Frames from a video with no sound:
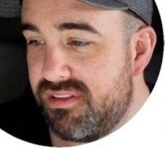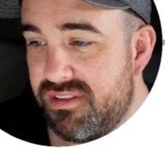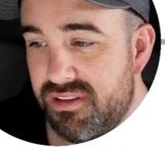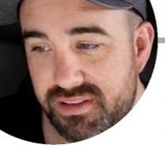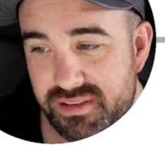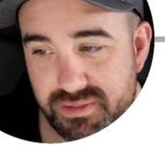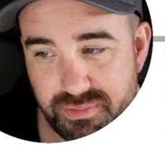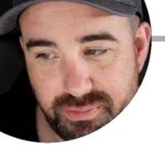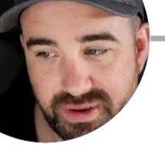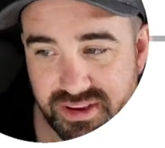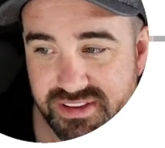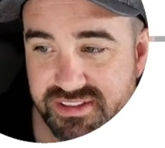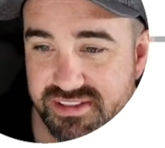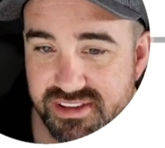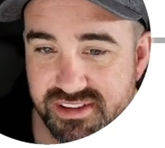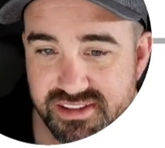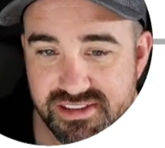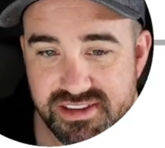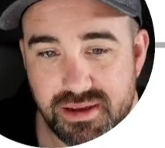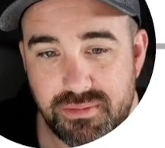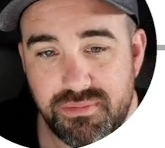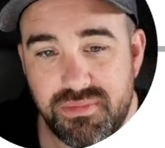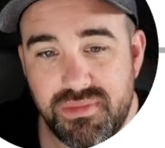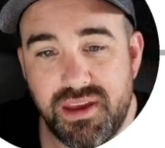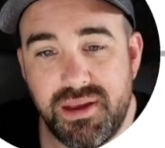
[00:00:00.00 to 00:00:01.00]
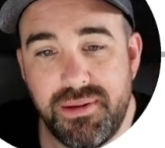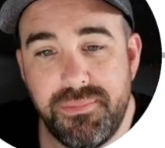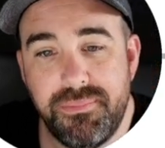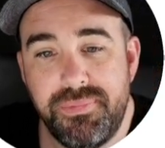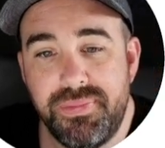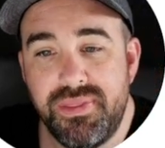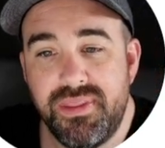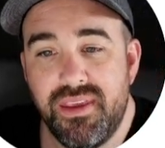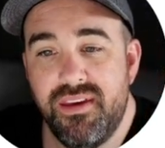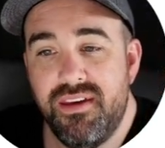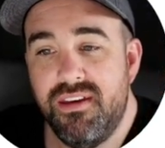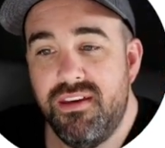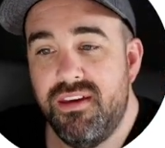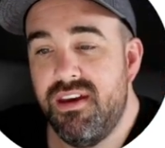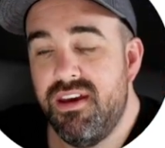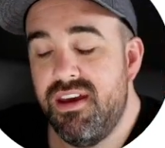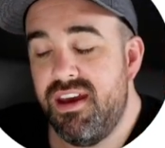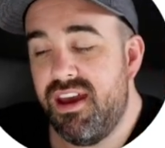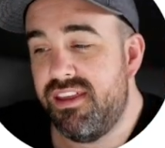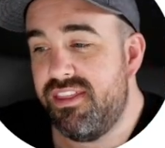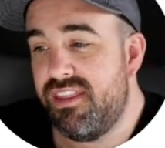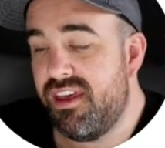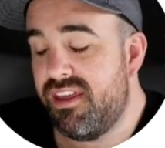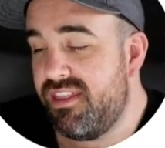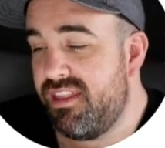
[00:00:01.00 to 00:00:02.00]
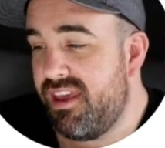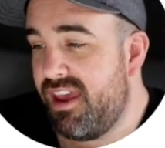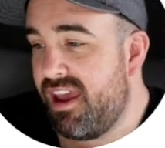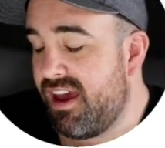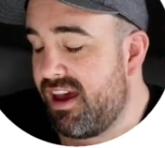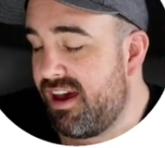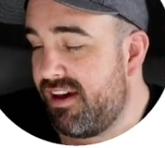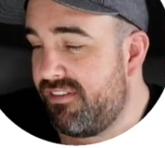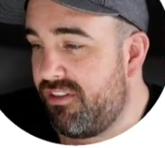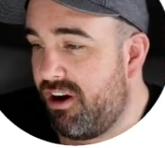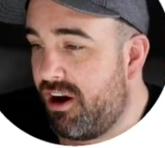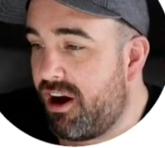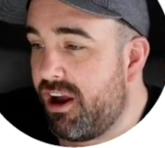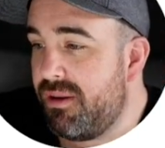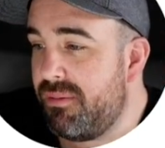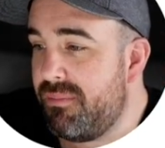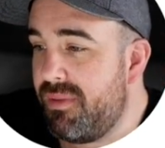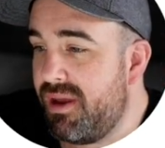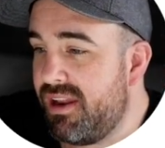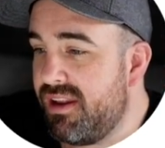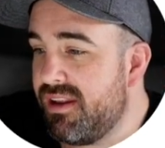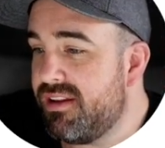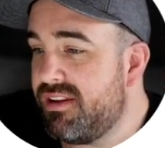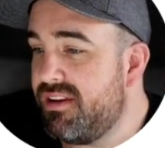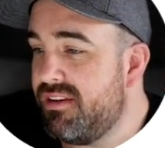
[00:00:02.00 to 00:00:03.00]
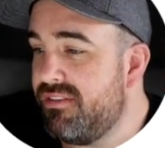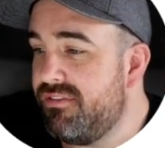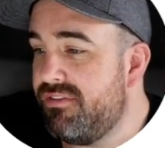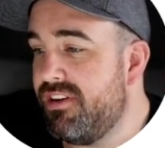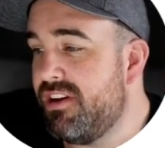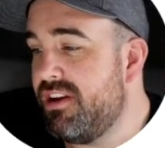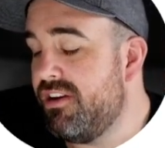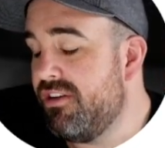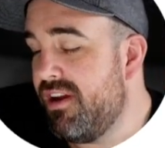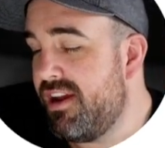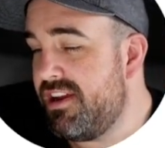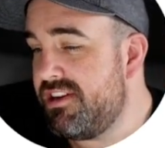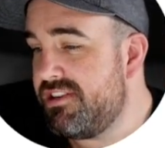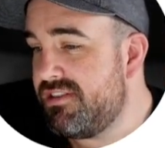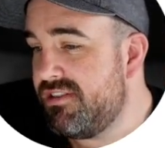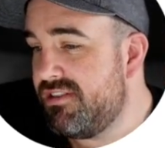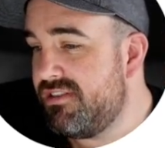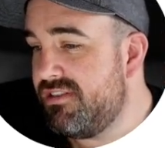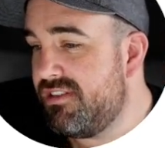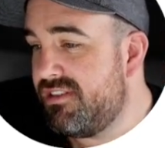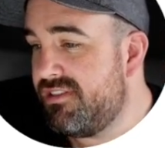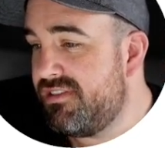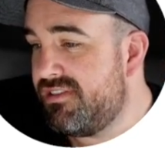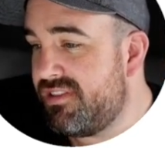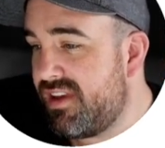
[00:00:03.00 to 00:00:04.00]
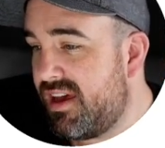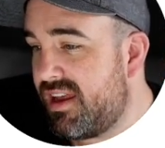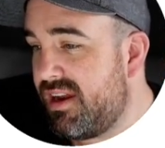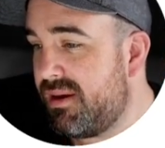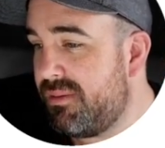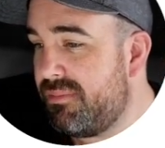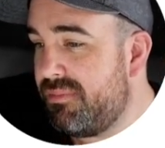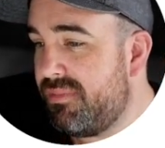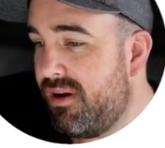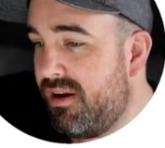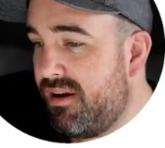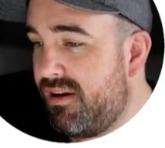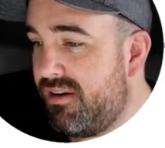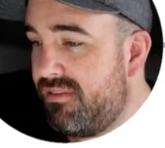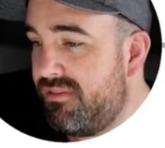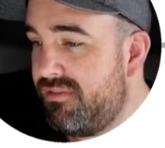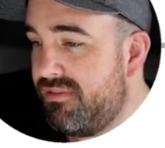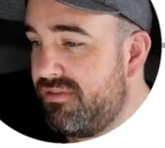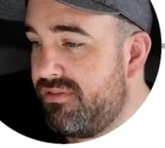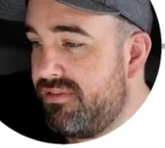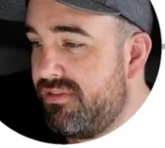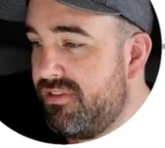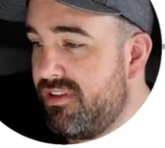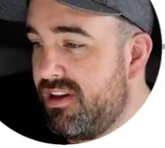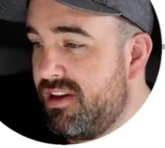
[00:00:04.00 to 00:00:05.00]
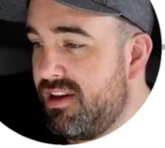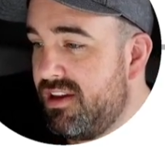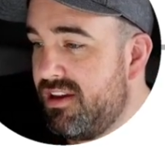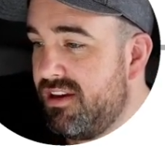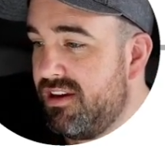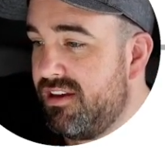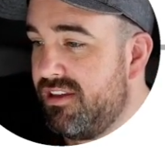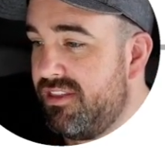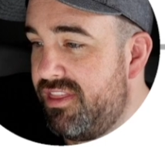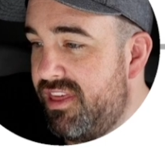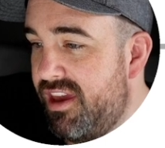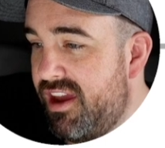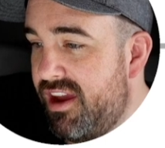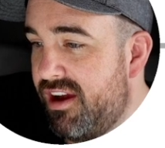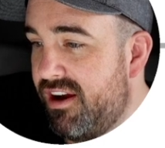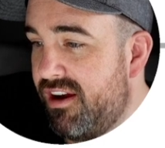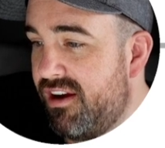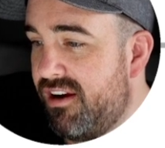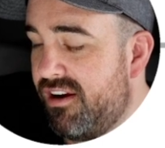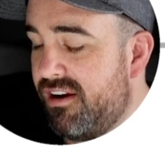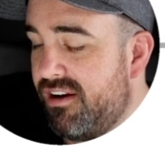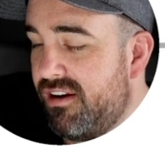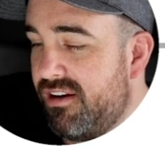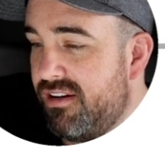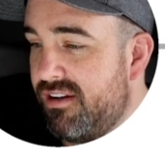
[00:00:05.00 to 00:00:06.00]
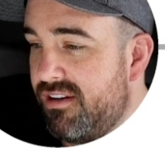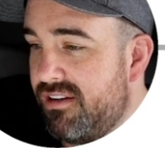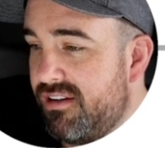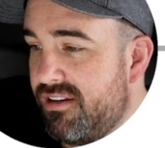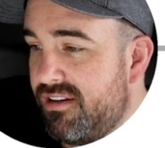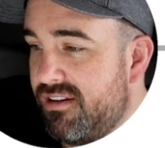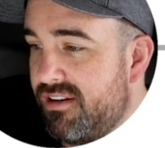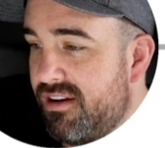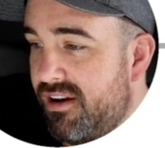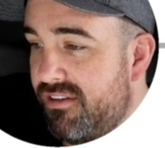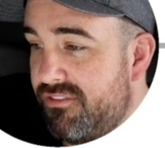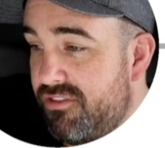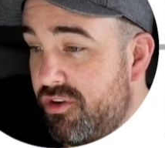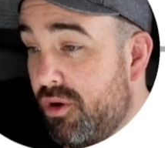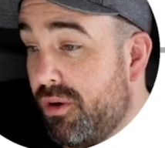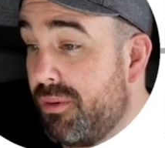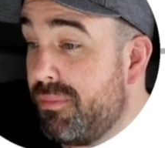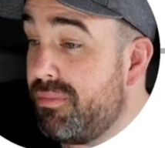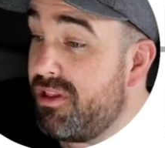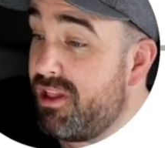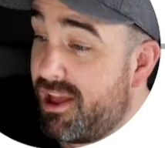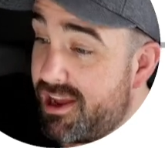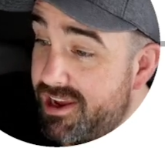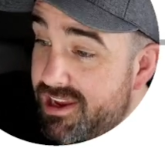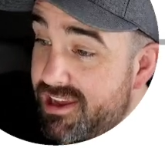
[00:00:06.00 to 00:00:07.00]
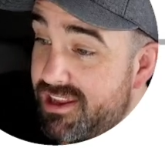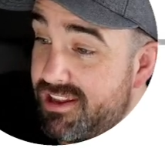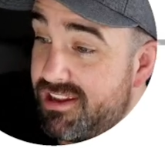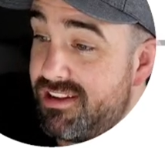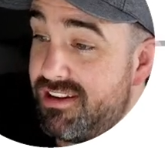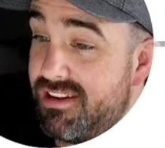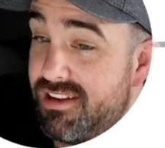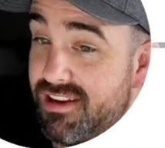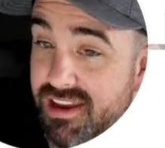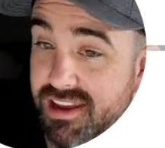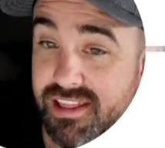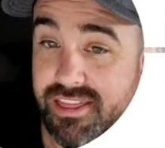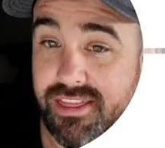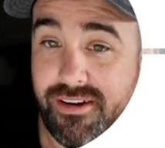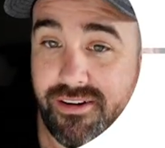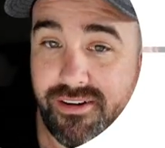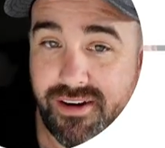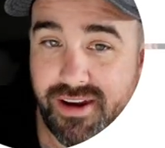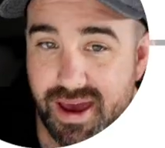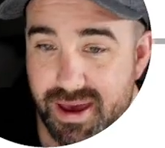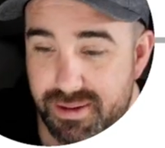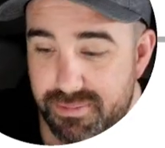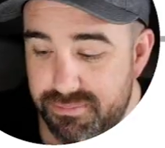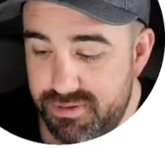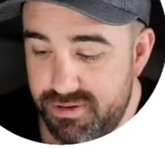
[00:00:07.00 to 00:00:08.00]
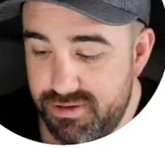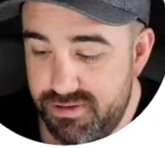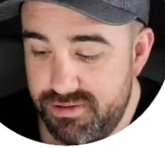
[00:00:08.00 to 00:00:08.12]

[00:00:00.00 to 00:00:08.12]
It's basically the same thing and then they have automated configuration and setup of their of your plugin in their app.